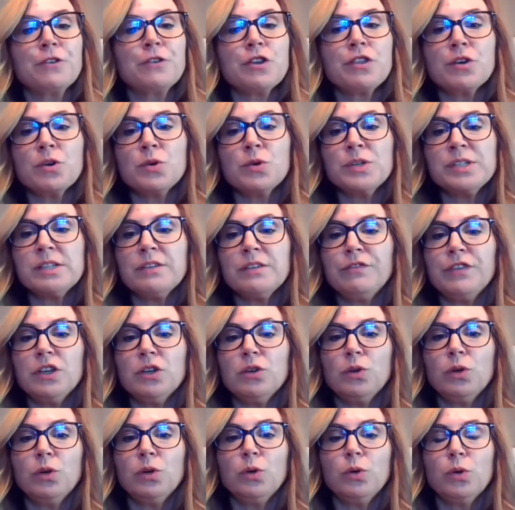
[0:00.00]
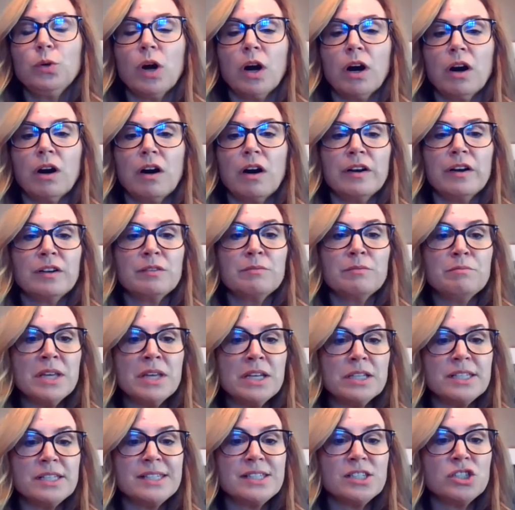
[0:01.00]
For those of you who are
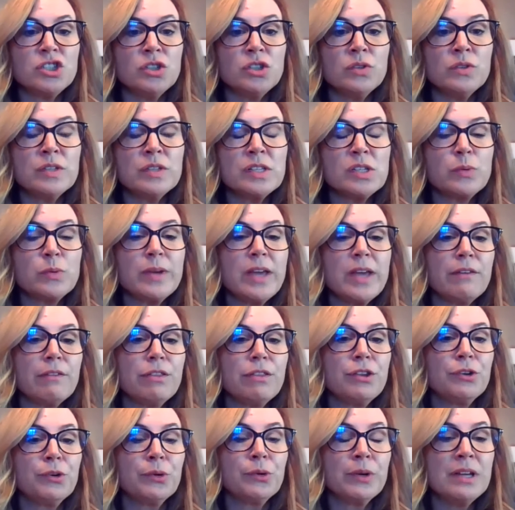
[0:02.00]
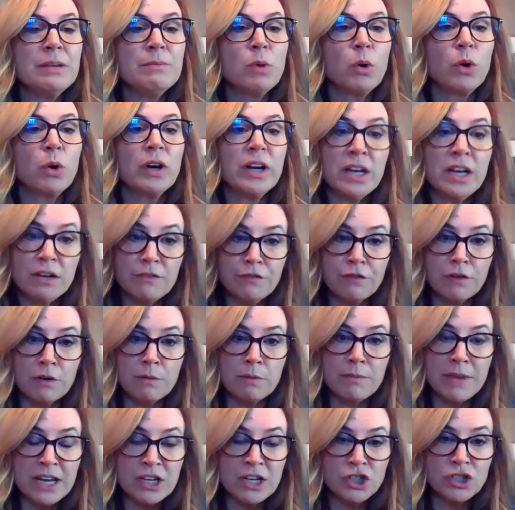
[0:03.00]
admitted students, we have 3 more
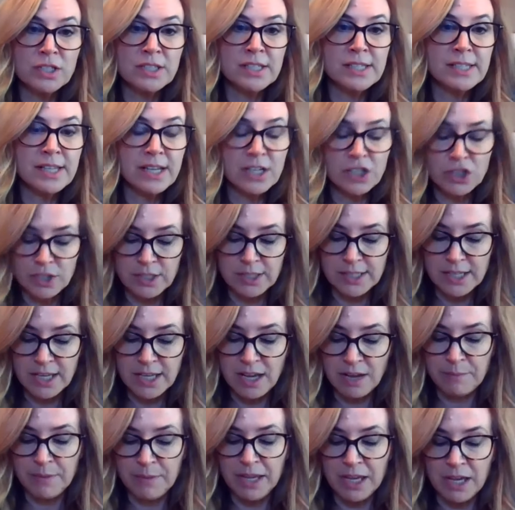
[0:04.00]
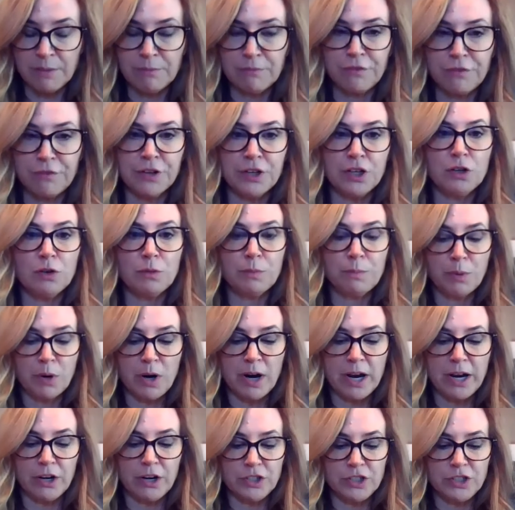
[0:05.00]
information sessions coming up for you
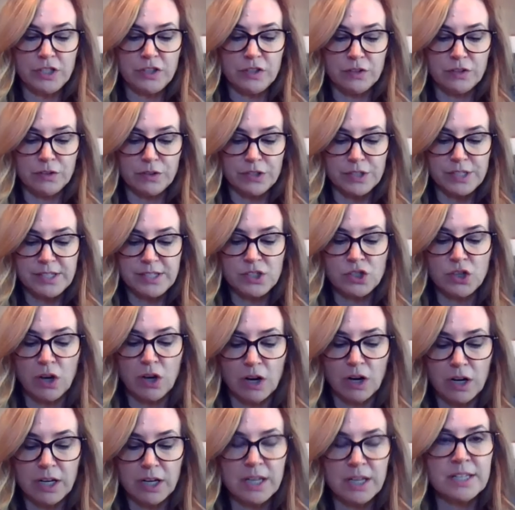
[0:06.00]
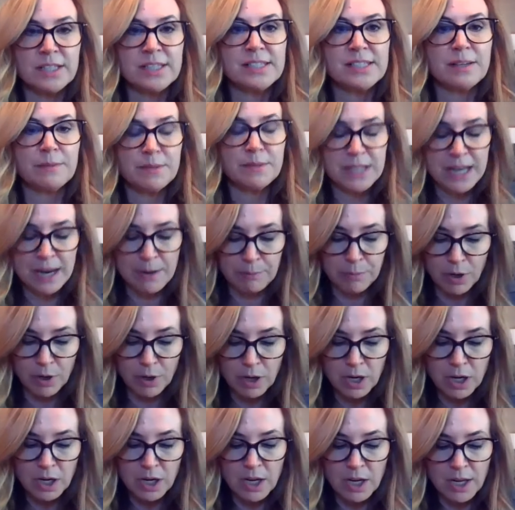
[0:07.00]
prior to your start in
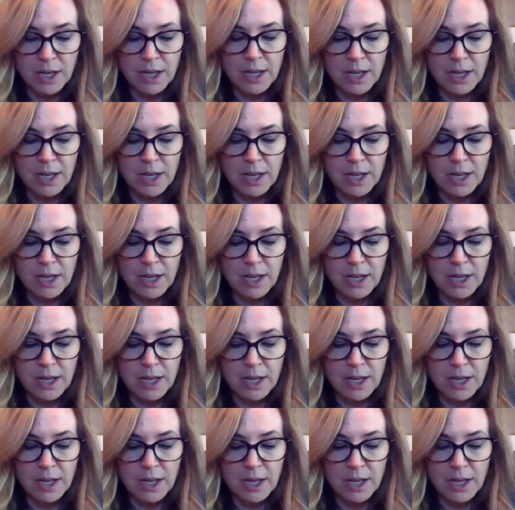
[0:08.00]
September.